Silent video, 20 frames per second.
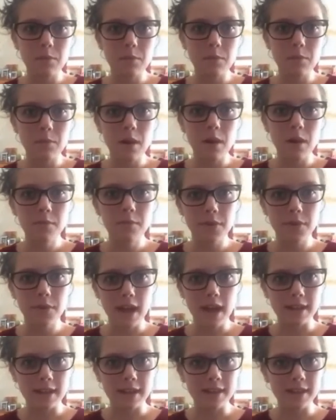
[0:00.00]
The problem
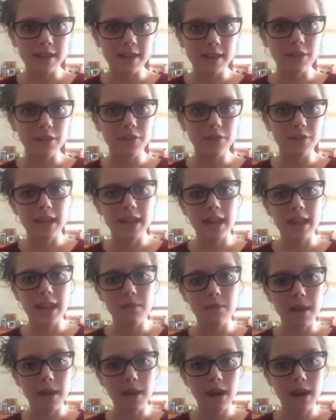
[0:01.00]
with that is that you just
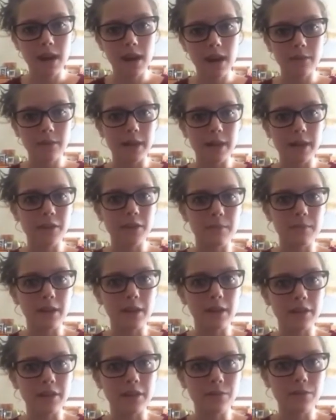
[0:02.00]
can't compare Western
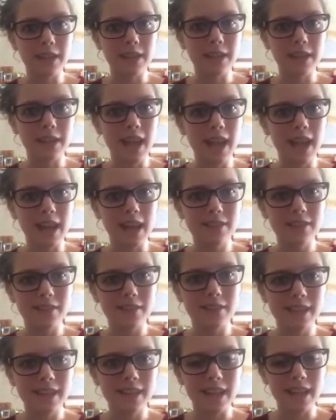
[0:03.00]
Maryland to really any
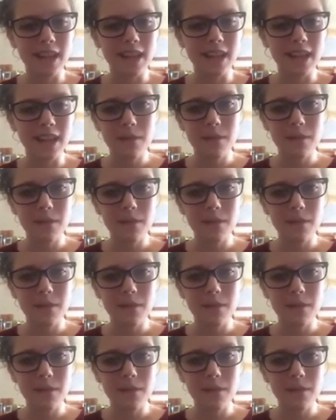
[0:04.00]
other city